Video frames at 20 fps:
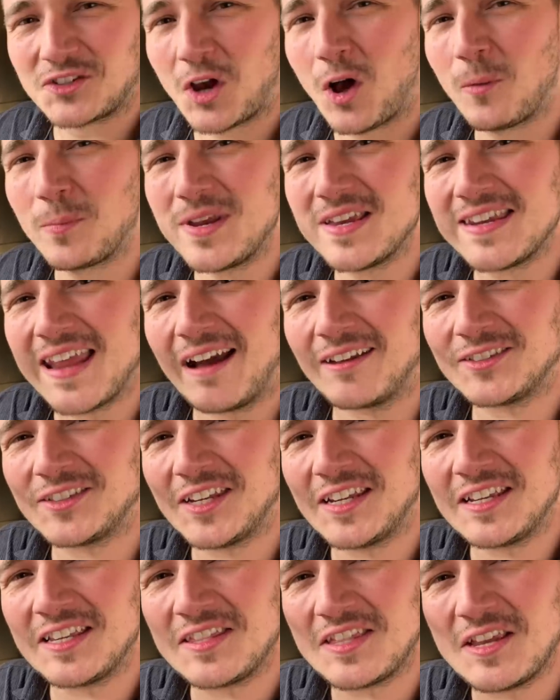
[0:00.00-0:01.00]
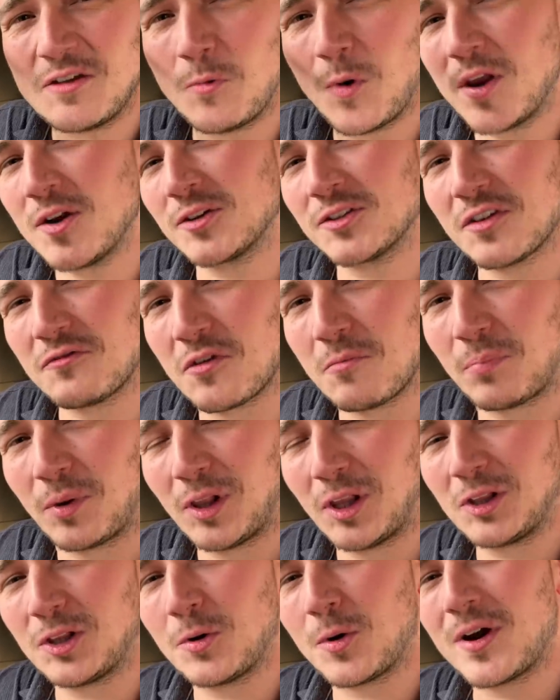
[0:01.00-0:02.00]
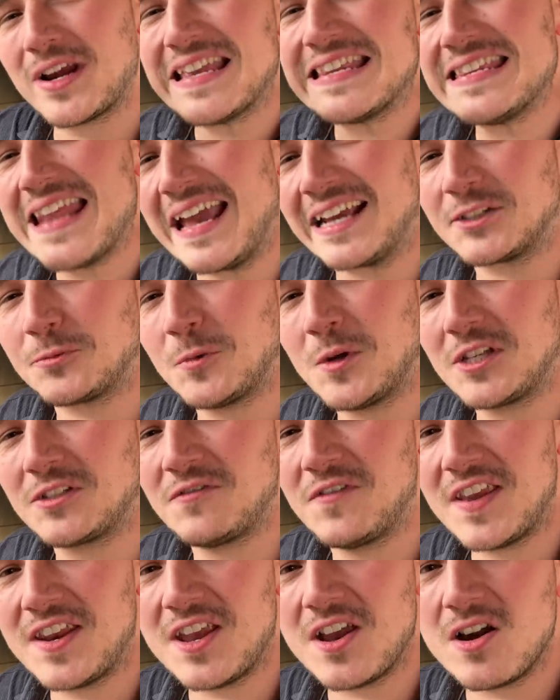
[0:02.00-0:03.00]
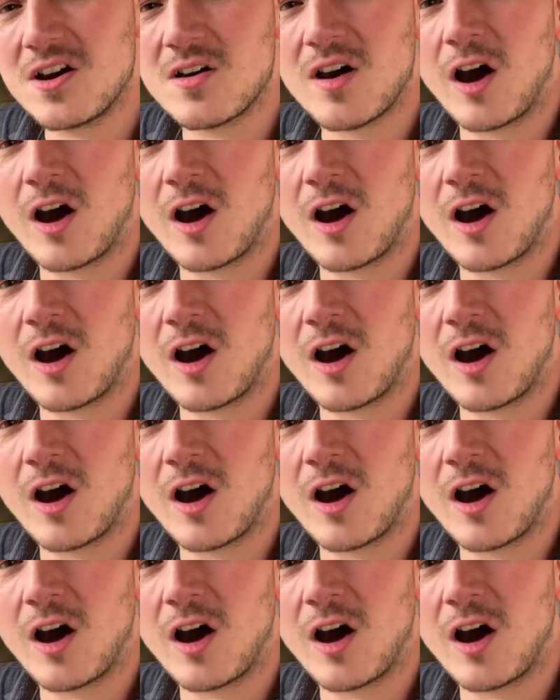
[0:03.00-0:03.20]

So I'll be announcing the winners of the bullet lure in next week's video.